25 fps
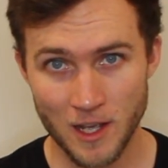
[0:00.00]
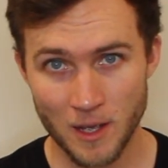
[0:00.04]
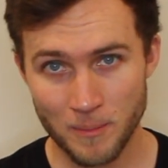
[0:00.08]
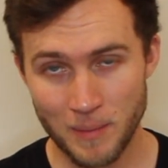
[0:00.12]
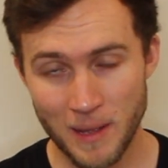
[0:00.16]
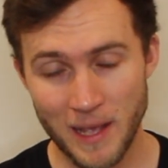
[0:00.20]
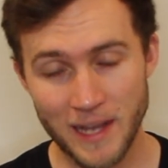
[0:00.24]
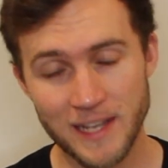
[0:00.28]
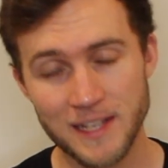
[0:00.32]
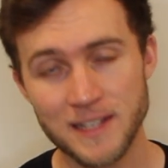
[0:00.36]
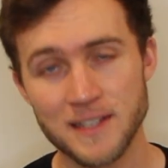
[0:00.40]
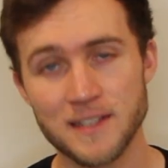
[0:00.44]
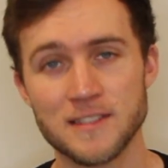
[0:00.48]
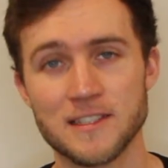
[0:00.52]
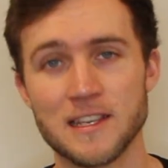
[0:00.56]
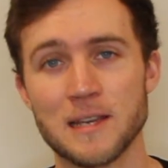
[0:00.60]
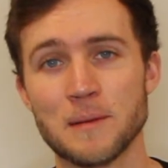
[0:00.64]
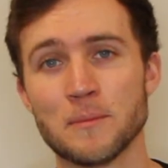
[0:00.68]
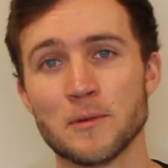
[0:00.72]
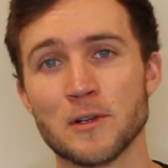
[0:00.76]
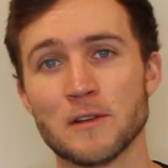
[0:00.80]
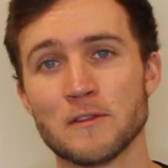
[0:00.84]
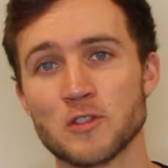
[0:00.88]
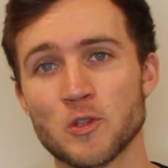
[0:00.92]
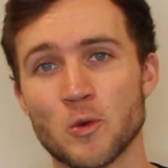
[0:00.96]
Back in
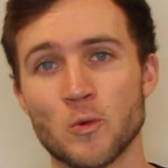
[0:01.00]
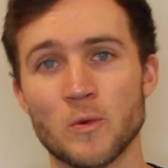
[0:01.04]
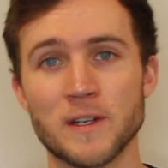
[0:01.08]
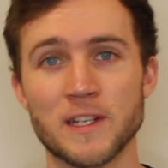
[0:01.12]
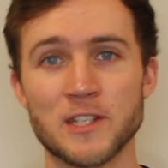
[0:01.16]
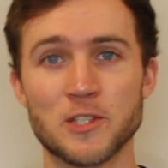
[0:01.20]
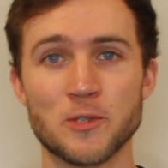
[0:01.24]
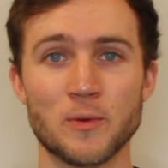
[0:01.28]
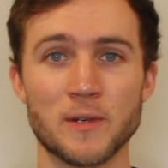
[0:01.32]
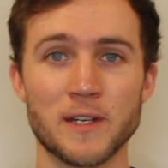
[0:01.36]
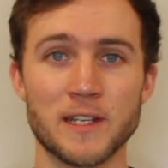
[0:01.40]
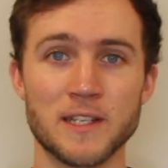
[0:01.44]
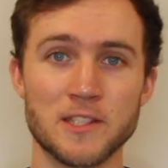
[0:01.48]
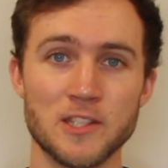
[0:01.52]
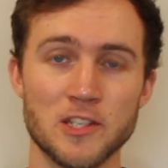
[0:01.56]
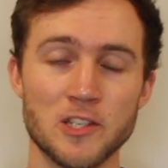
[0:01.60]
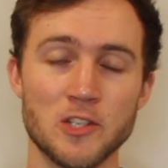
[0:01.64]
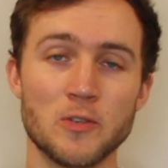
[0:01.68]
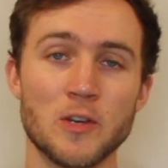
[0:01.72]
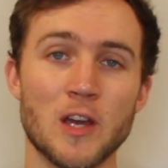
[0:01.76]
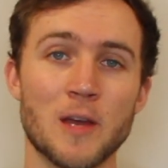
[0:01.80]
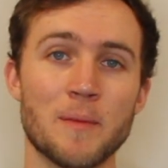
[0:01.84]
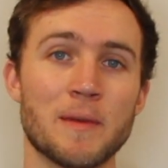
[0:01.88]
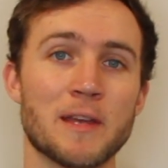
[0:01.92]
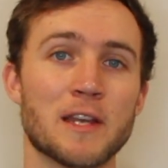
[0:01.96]
December of
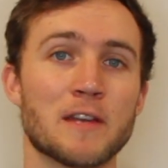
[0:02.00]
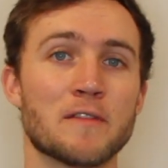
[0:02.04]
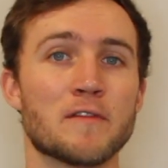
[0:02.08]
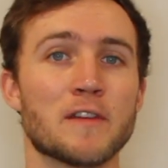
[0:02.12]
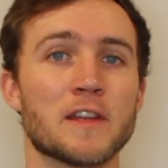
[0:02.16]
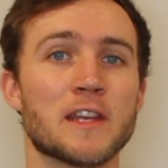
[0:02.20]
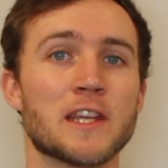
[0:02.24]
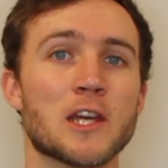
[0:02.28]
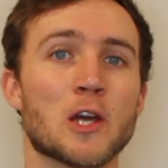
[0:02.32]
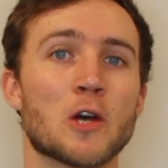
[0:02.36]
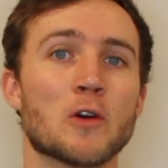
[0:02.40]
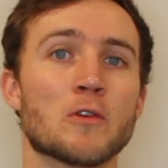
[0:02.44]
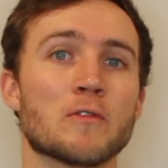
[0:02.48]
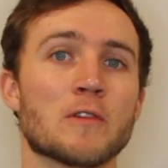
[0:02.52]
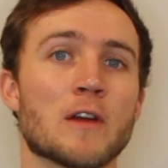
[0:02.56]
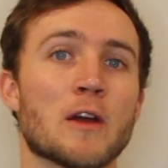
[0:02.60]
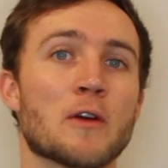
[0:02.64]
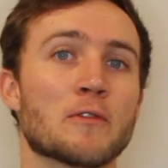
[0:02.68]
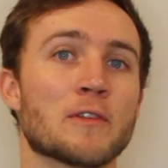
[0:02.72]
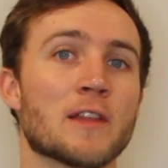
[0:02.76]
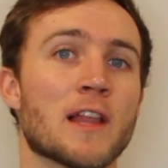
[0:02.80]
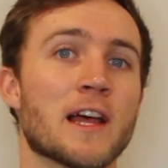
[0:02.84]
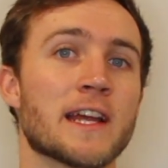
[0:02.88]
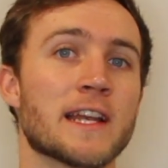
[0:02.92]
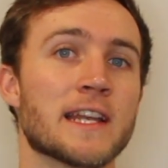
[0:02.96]
2022, I made a video
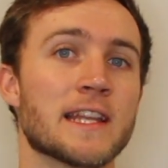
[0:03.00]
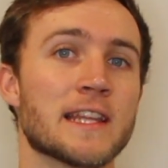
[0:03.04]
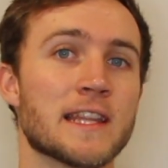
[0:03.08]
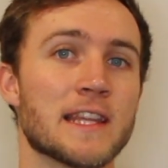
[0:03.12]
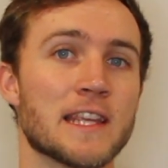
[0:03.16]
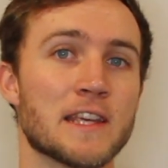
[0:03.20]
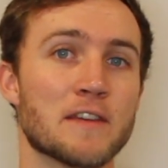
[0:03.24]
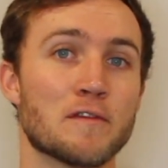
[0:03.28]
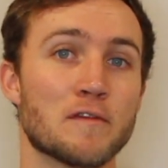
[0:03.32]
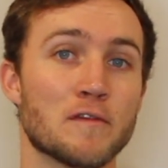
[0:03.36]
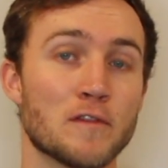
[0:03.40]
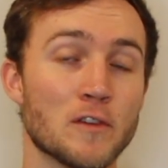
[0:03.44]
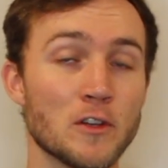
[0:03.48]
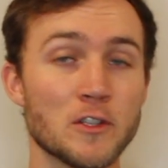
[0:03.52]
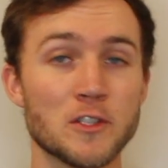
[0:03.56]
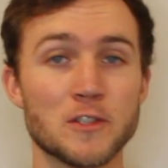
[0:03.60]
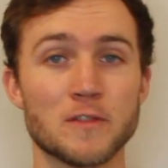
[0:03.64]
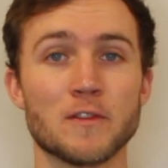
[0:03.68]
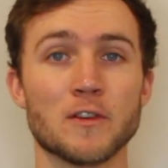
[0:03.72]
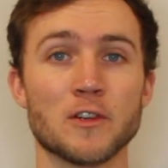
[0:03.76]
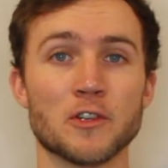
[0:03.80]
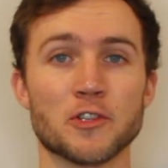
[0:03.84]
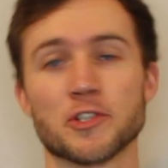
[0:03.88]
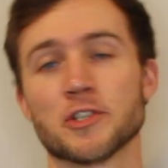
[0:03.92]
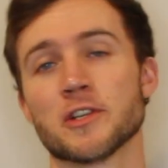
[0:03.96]
outlining the
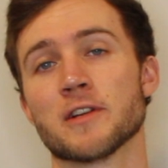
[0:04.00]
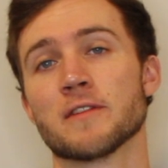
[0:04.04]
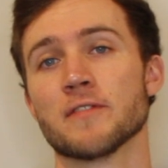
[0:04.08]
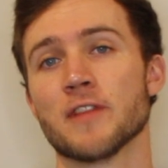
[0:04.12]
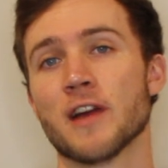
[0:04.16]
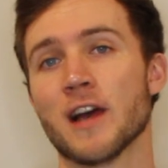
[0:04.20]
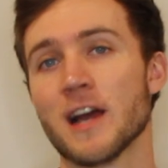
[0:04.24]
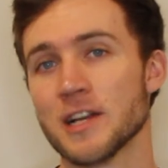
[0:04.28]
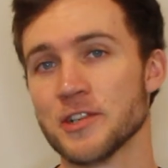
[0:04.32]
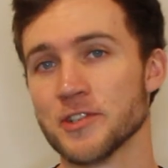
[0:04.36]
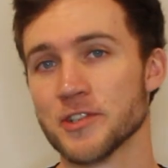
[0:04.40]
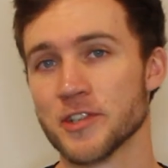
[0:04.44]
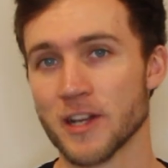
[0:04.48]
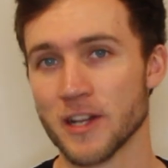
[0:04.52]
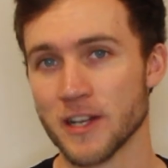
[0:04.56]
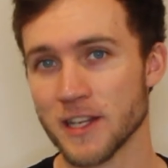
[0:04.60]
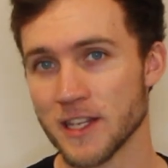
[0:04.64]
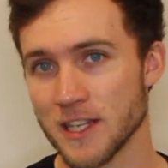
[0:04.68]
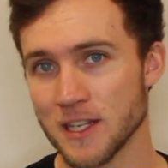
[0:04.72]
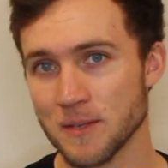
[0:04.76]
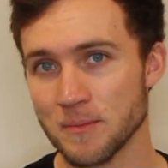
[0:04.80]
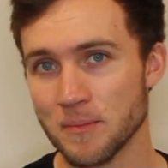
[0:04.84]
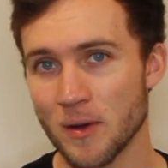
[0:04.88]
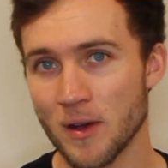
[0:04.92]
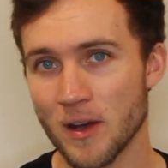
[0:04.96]
first version of the HYDRAGUN
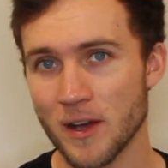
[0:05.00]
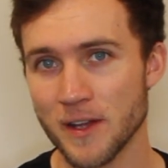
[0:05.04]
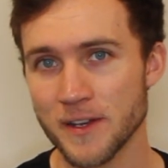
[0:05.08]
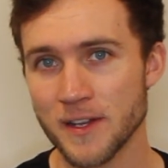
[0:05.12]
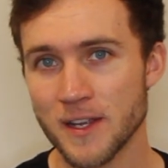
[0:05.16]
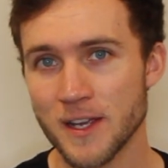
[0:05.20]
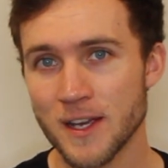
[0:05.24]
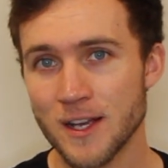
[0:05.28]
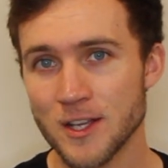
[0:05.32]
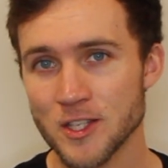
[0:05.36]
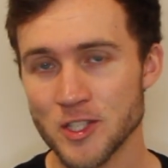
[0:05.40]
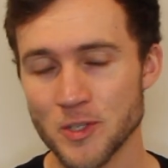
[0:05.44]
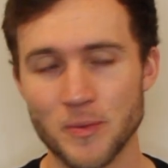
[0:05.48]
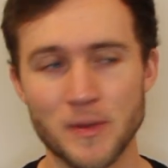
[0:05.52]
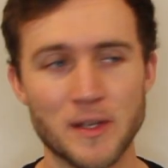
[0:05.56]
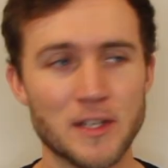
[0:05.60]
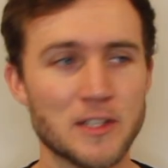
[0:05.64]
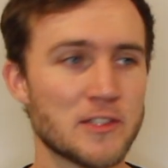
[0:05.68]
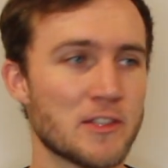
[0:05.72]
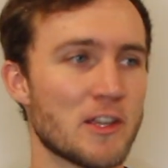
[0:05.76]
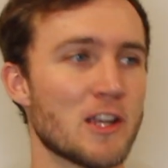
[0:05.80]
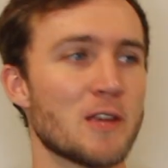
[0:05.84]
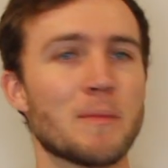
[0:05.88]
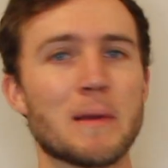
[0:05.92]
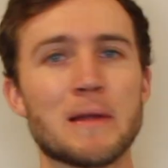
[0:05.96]
HeatPod, so I'm going
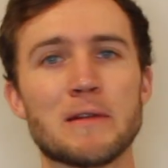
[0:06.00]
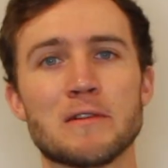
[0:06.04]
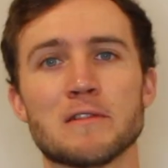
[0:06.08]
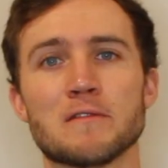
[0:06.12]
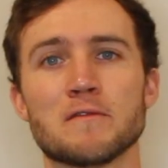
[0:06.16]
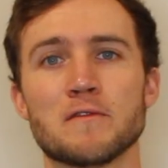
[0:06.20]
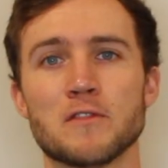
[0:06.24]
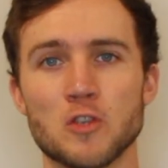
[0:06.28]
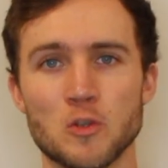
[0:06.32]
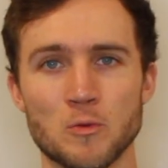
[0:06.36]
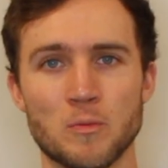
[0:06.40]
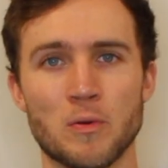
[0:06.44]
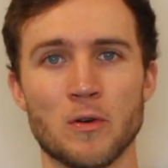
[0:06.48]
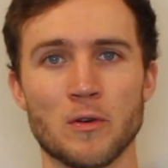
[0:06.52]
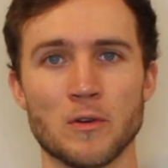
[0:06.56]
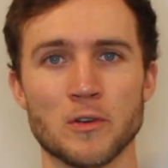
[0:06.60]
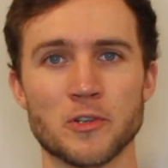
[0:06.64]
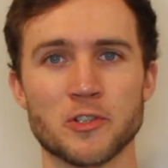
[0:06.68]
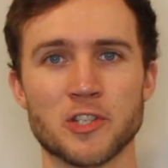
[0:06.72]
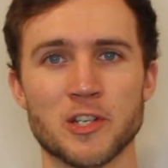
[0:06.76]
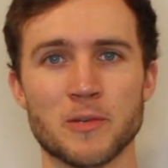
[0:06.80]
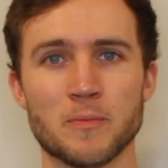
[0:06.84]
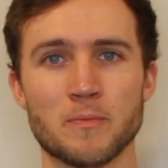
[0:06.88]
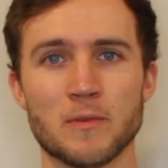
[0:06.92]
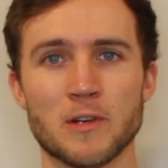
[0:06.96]
to start my review
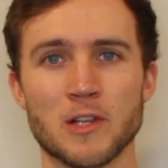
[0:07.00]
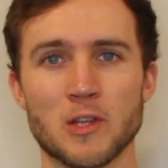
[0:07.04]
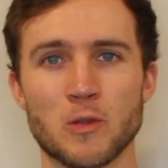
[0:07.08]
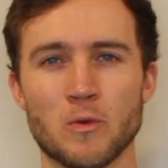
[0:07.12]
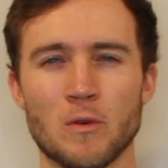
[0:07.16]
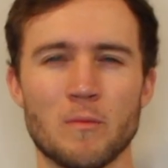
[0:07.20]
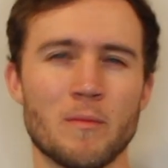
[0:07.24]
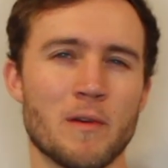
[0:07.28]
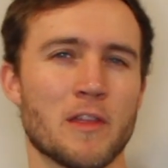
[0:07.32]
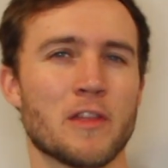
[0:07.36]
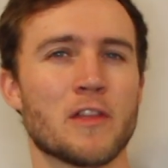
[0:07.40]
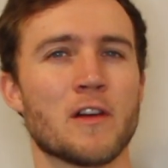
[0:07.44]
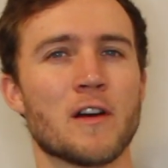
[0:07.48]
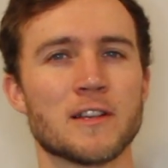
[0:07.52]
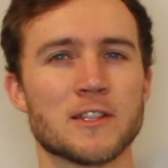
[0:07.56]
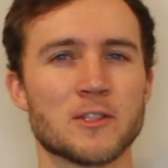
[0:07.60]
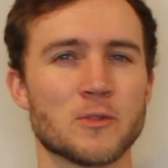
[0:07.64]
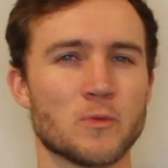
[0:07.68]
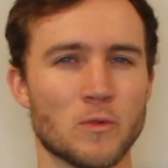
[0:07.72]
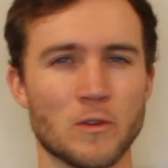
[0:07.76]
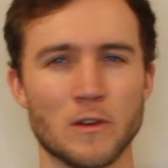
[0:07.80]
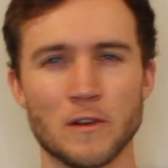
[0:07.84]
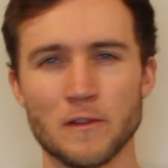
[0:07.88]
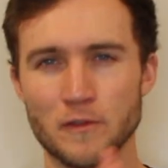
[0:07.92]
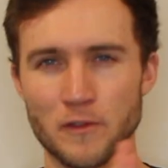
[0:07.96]
portion with what my
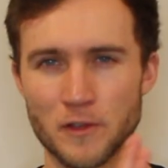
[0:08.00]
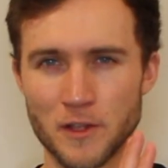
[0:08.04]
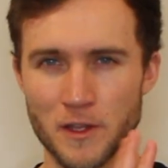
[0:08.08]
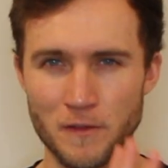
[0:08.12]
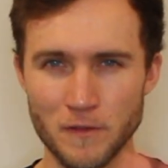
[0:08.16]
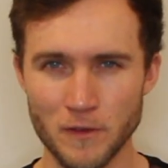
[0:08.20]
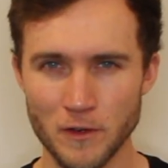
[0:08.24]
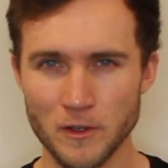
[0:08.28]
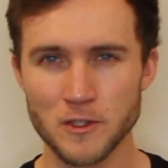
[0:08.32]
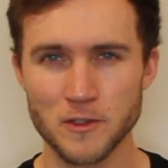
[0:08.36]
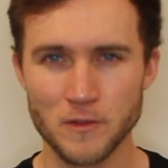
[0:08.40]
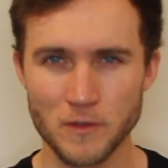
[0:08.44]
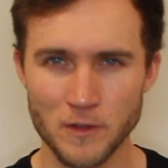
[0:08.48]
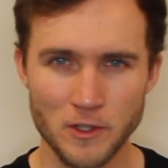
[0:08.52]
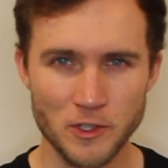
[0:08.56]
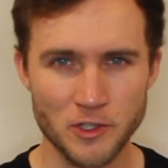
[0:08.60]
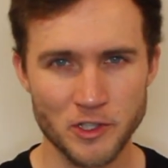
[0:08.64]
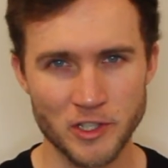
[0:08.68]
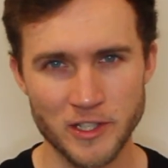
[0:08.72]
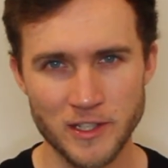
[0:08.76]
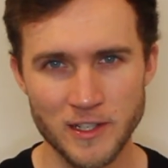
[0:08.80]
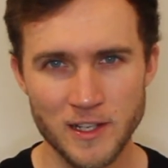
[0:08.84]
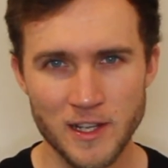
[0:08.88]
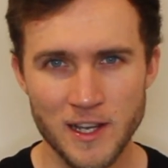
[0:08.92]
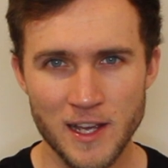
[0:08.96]
thoughts were for the first
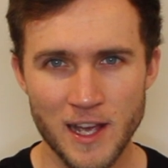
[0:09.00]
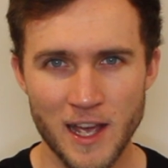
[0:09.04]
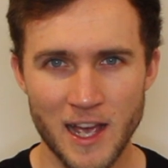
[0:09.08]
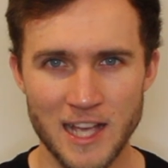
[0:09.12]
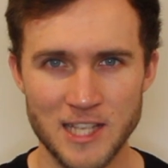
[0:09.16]
version,